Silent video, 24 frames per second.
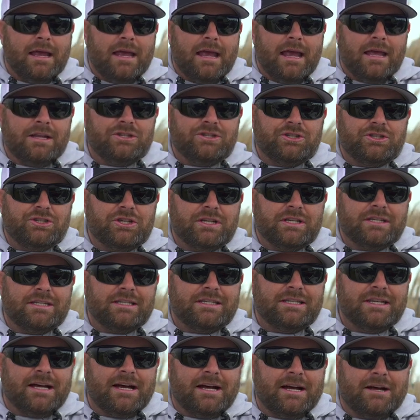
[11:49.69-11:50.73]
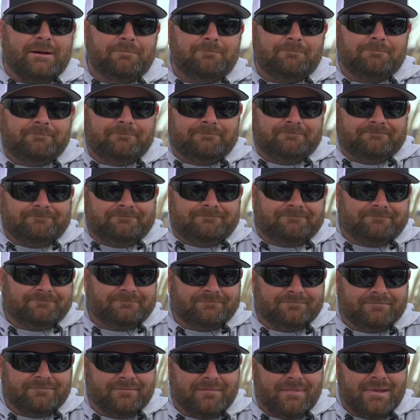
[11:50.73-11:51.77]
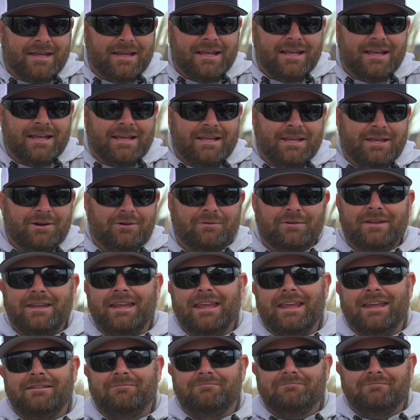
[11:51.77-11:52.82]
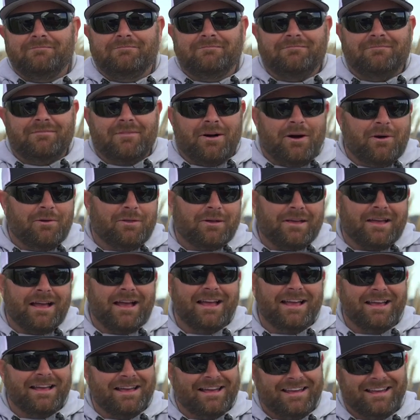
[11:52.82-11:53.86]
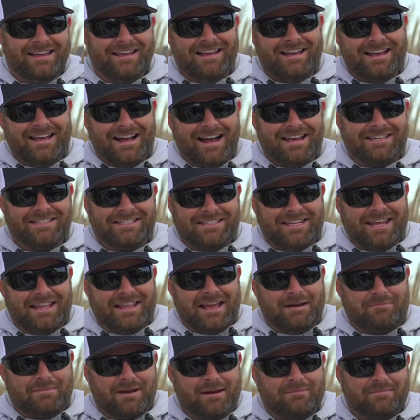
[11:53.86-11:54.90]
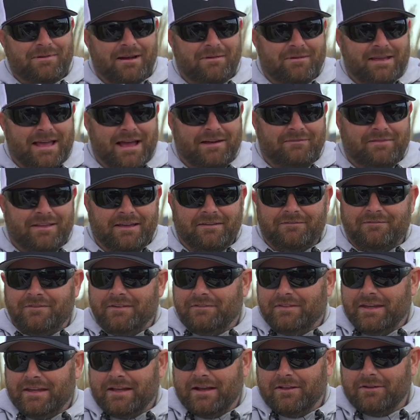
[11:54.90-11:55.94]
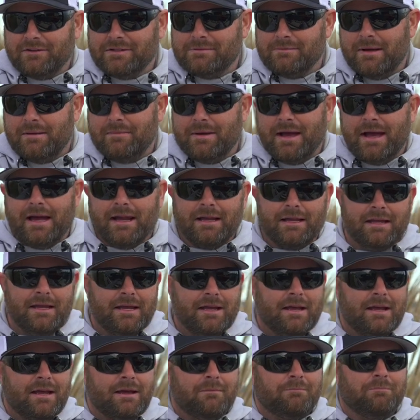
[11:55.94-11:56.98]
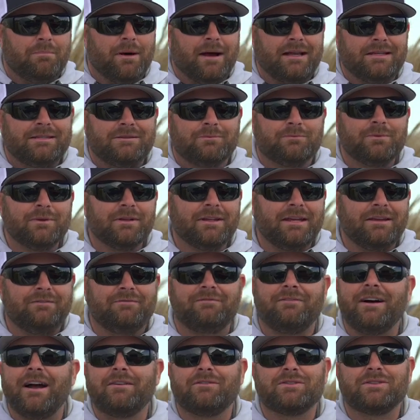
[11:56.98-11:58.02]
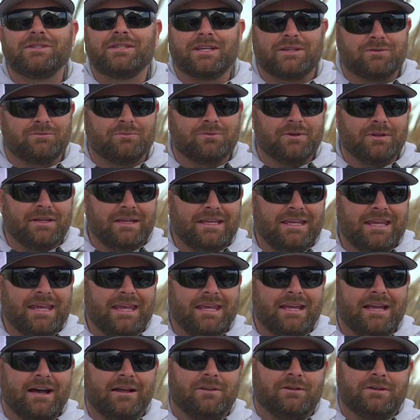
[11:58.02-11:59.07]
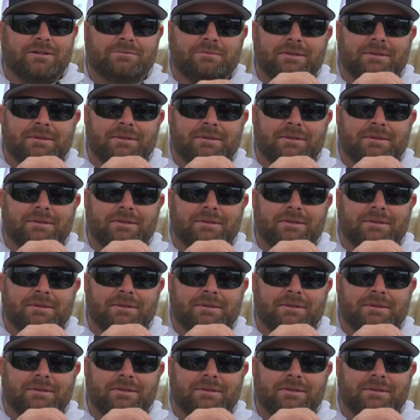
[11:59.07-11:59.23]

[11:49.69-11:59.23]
It's just, um, you don't need all the, I say that, but I probably have like fifty colors in my bag, but really five or six really key colors.